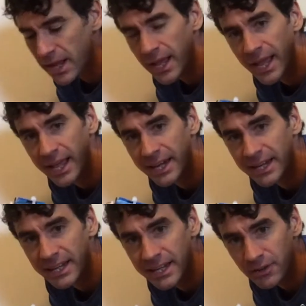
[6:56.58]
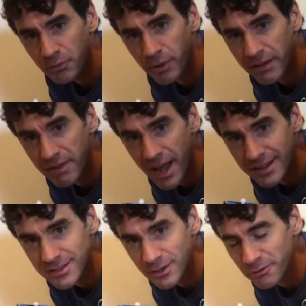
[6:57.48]
And here's what I've got
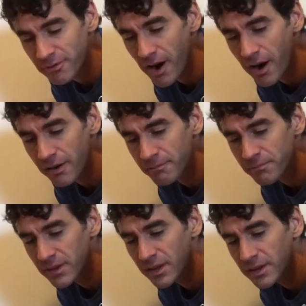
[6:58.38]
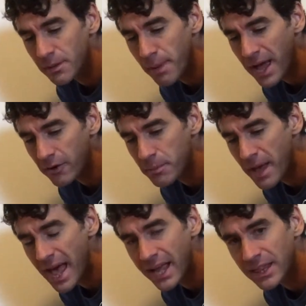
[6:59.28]
so far: the battery
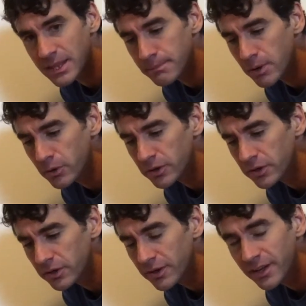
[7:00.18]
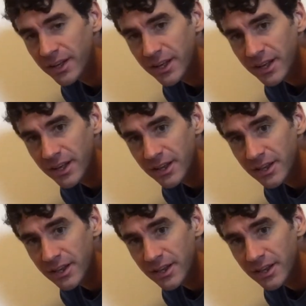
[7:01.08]
pack, the motor, the